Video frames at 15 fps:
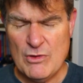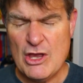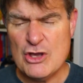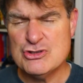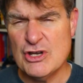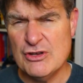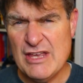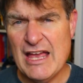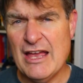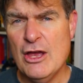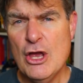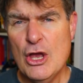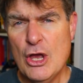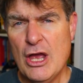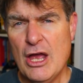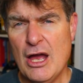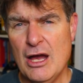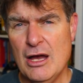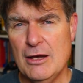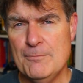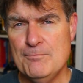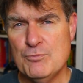So yeah,
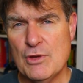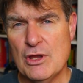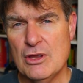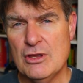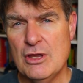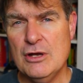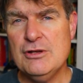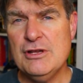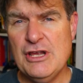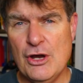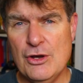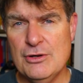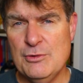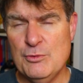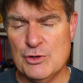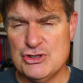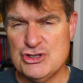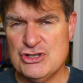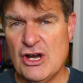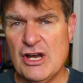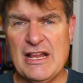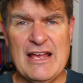go to the Only Watch
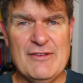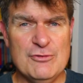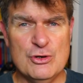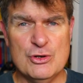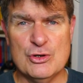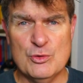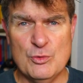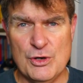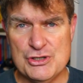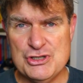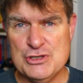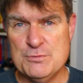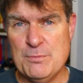site, have a look at the watches,